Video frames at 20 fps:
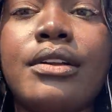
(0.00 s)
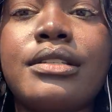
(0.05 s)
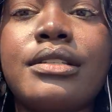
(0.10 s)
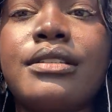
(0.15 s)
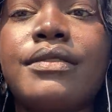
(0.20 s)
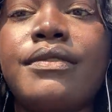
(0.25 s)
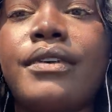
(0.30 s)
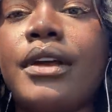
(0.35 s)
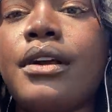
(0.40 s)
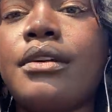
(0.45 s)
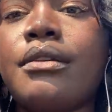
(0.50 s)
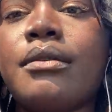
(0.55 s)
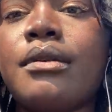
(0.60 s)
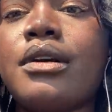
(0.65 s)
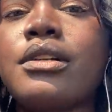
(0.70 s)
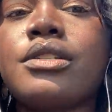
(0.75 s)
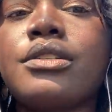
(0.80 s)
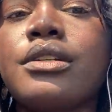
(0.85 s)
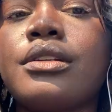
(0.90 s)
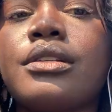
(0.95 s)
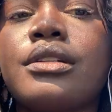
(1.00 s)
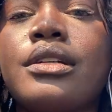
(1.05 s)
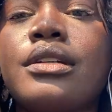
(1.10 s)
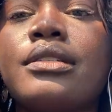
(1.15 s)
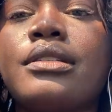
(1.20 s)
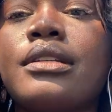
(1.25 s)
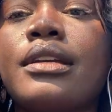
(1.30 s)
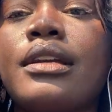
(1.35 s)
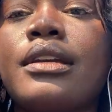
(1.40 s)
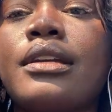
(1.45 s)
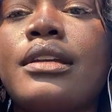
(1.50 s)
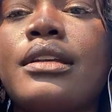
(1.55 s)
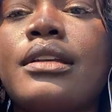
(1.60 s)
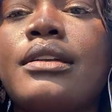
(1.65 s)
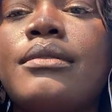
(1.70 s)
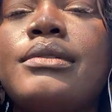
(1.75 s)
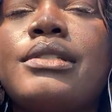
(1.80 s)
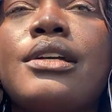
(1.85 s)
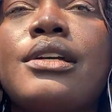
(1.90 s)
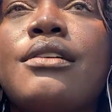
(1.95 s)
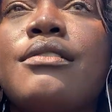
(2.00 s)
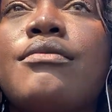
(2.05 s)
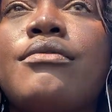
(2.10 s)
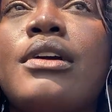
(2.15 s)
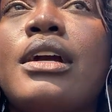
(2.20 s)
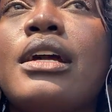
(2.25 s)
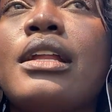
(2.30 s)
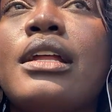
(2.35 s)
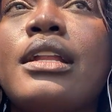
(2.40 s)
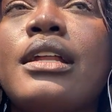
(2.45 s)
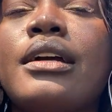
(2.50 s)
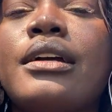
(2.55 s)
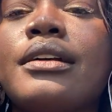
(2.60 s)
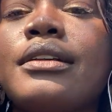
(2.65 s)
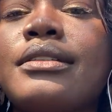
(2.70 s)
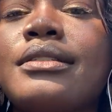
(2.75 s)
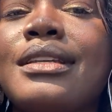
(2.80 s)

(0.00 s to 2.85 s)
It's a fair question because, like, it was, like, a Friday night.